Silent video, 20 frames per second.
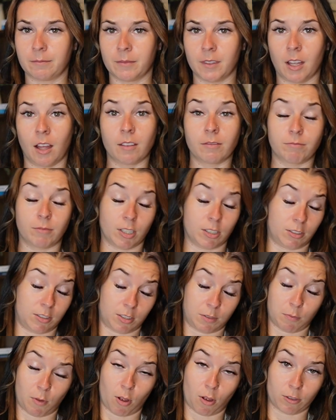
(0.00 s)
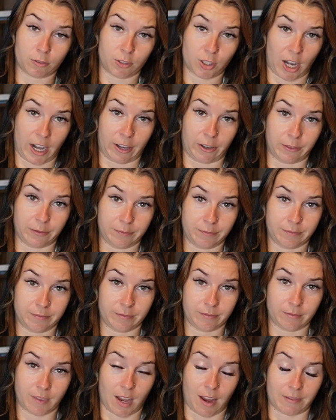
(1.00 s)
a small child,
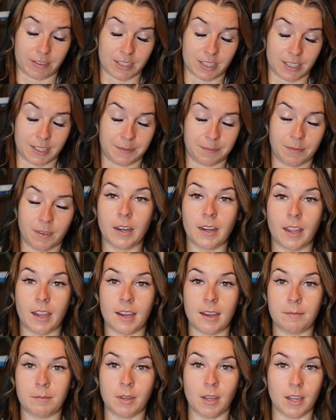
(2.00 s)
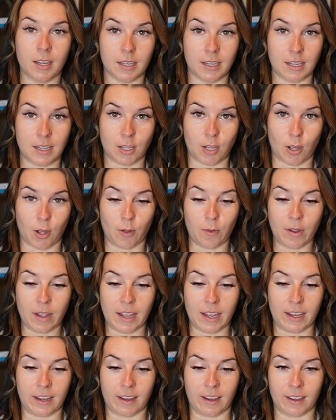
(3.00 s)
obviously, named Nico,
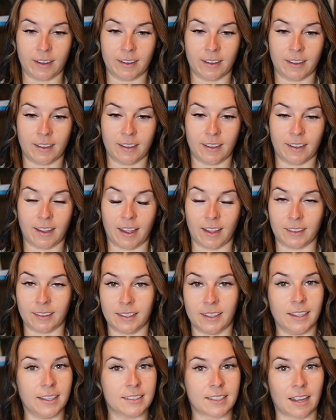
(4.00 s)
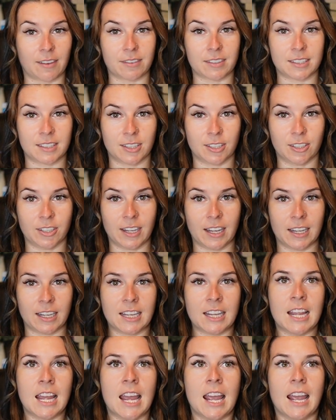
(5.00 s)
and Ellie is obviously their
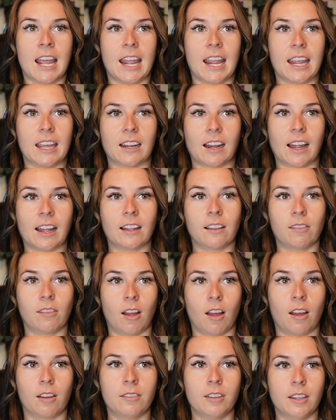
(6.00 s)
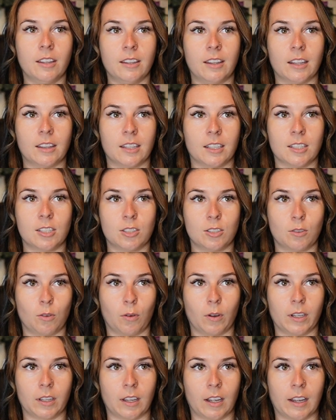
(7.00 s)
nanny. And I love that this
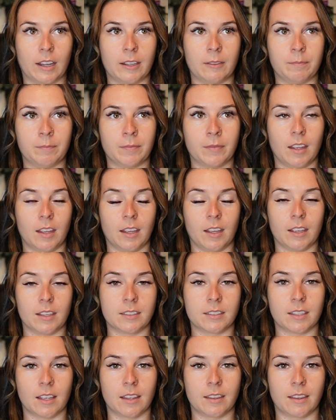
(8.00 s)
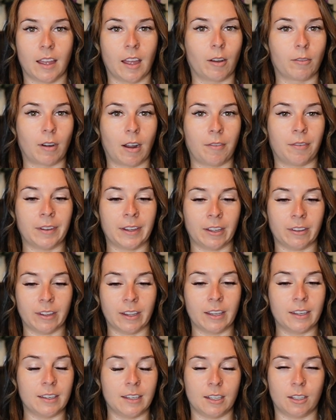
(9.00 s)
storyline is that Raphael
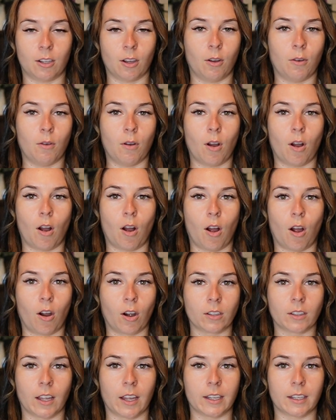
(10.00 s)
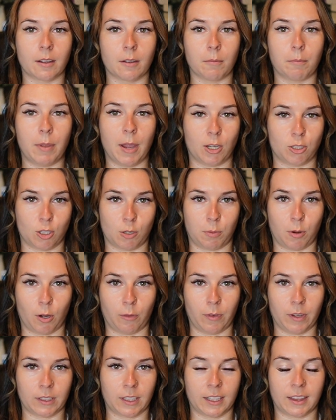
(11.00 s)
and Nico aren't like picture
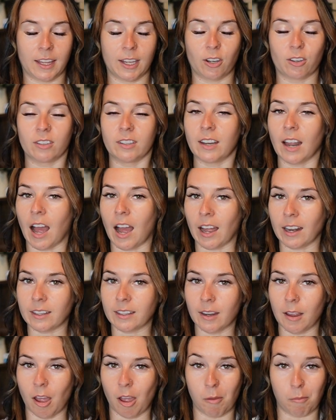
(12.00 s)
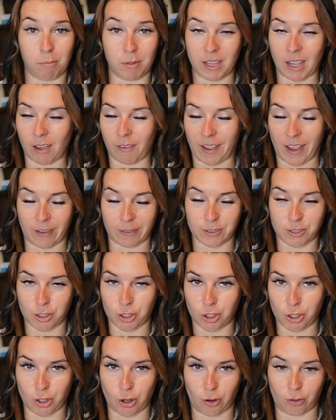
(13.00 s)
perfect. Like they are not
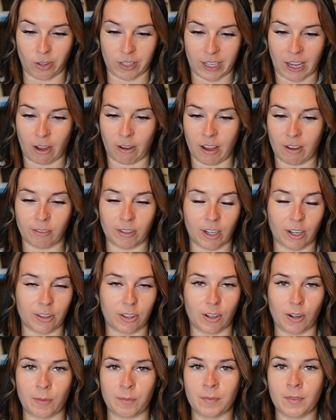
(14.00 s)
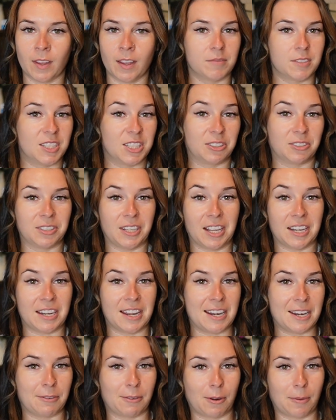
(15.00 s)
BFFs, you know, like how every other single dad
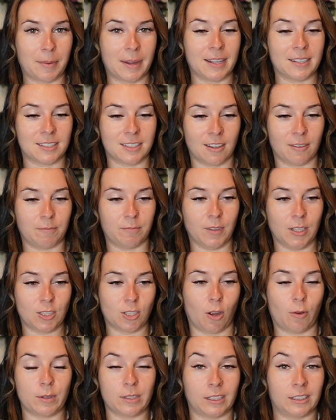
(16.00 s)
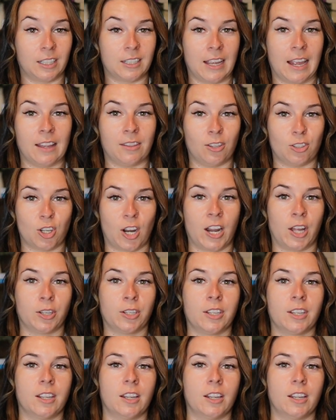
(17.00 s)
nanny romance is always like the dad and child